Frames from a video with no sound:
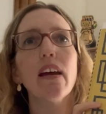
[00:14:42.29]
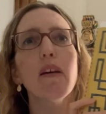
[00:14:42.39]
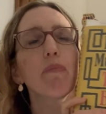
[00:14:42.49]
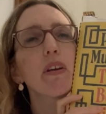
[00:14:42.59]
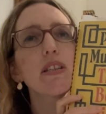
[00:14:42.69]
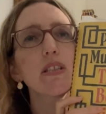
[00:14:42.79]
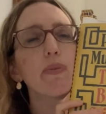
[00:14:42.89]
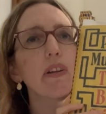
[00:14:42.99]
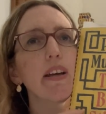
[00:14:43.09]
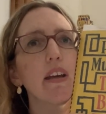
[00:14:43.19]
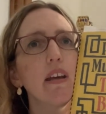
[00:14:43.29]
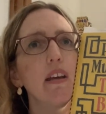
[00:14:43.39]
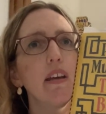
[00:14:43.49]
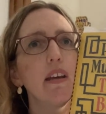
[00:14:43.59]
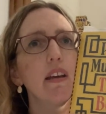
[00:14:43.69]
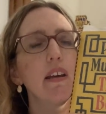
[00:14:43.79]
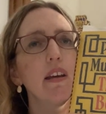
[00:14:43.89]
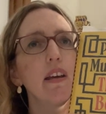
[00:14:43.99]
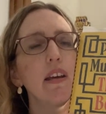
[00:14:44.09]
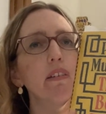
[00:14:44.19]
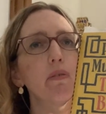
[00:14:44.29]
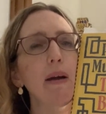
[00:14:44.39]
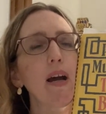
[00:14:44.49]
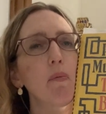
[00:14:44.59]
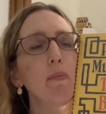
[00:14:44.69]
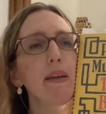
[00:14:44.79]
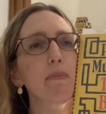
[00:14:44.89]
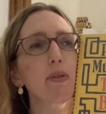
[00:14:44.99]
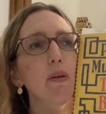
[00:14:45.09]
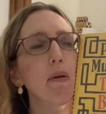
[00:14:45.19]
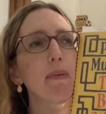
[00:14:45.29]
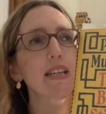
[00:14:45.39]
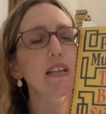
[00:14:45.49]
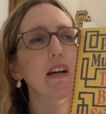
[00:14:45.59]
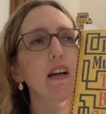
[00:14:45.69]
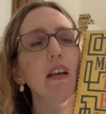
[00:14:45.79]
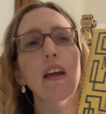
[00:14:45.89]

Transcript: I just feel like it will help me absorb it better.